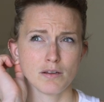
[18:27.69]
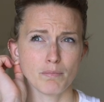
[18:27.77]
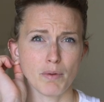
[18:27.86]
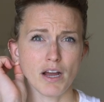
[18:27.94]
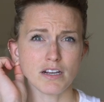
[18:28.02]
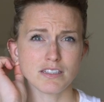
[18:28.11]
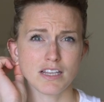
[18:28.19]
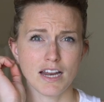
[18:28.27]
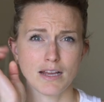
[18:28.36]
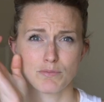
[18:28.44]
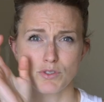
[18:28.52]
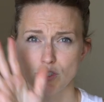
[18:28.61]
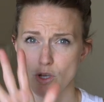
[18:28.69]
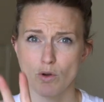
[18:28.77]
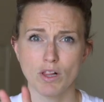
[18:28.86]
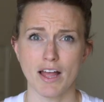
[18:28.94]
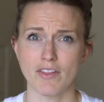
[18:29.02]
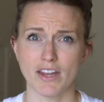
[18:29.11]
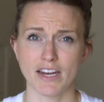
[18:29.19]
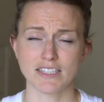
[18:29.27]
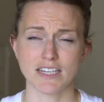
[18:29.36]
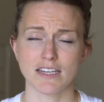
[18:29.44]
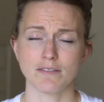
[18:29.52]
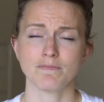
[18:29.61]
box, and I'm so glad that I
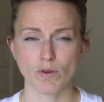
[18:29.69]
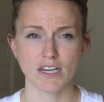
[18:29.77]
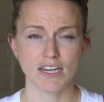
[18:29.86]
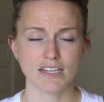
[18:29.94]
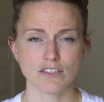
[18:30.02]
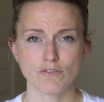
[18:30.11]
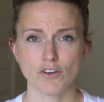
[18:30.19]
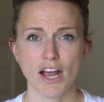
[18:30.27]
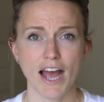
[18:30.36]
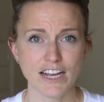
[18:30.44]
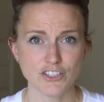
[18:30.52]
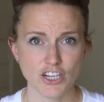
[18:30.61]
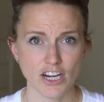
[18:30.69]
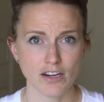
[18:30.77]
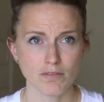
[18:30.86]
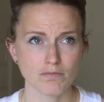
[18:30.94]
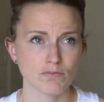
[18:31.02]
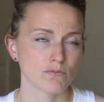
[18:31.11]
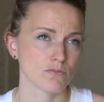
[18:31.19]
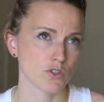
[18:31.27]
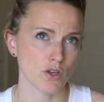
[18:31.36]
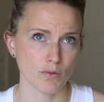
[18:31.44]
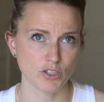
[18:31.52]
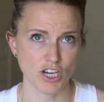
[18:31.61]
did. We didn't ask for a high chair,
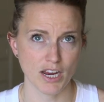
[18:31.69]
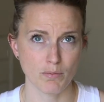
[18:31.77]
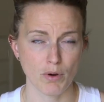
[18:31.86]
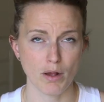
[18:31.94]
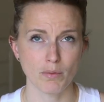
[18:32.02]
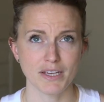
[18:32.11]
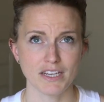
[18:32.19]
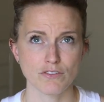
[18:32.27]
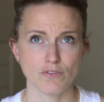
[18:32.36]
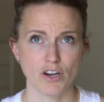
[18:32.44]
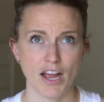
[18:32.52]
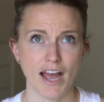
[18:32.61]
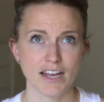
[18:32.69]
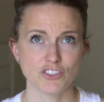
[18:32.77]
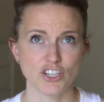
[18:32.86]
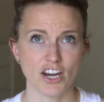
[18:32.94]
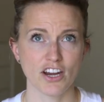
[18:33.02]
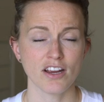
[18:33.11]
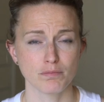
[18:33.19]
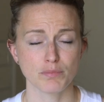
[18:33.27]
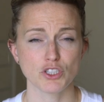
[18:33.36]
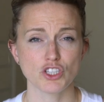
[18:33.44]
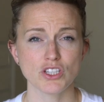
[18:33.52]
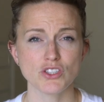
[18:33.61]
so I wish I had probably asked for a high chair.
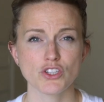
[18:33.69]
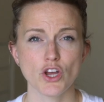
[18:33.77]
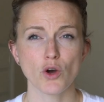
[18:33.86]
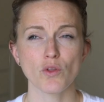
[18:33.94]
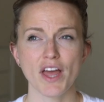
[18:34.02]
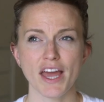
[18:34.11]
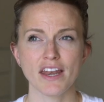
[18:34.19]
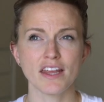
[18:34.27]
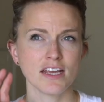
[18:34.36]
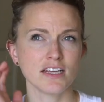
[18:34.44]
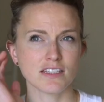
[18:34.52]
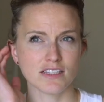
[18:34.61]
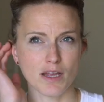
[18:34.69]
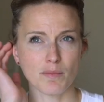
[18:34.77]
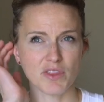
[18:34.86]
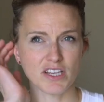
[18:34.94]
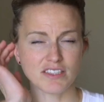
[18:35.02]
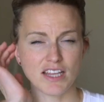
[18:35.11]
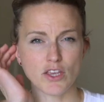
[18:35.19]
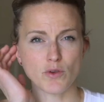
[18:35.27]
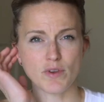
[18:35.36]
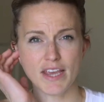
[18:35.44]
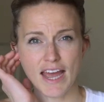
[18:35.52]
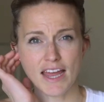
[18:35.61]
But just know that some things that you
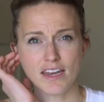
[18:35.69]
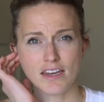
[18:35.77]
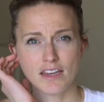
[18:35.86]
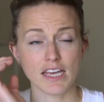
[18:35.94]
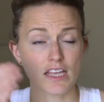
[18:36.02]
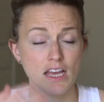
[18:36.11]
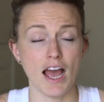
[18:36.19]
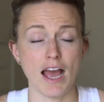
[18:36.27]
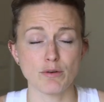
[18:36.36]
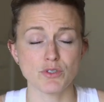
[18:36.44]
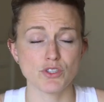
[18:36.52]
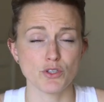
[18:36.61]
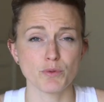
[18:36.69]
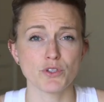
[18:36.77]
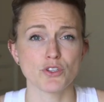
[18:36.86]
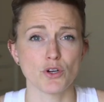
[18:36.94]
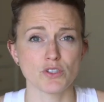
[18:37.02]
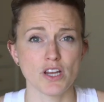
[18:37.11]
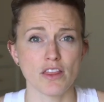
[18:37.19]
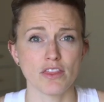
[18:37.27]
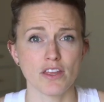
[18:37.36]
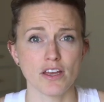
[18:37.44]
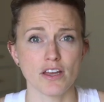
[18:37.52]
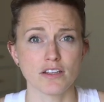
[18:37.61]
get, like I was super stoked on
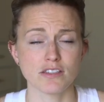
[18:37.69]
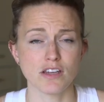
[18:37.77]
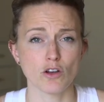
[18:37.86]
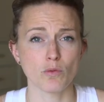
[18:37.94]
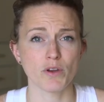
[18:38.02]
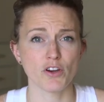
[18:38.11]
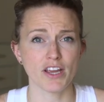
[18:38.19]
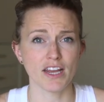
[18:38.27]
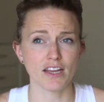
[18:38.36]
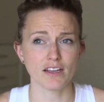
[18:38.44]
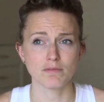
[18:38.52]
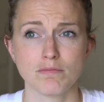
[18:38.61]
the Snuggle Me Organic.